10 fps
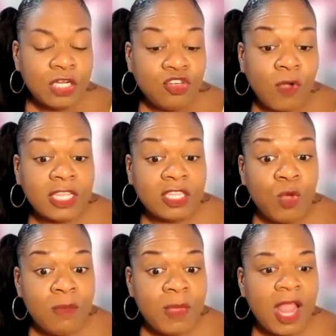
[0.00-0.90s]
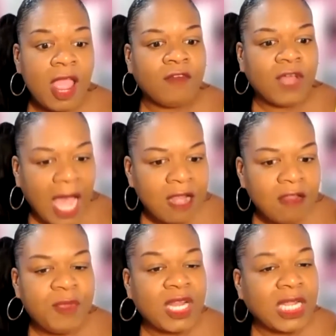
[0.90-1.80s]
trans women have kind
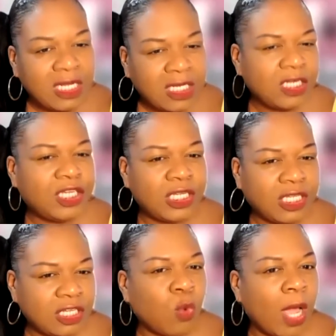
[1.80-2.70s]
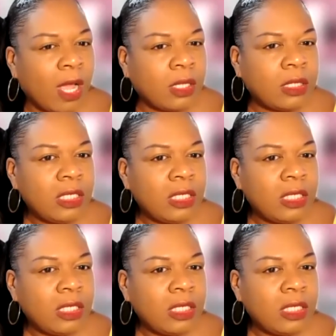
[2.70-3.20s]
of been contentious as well?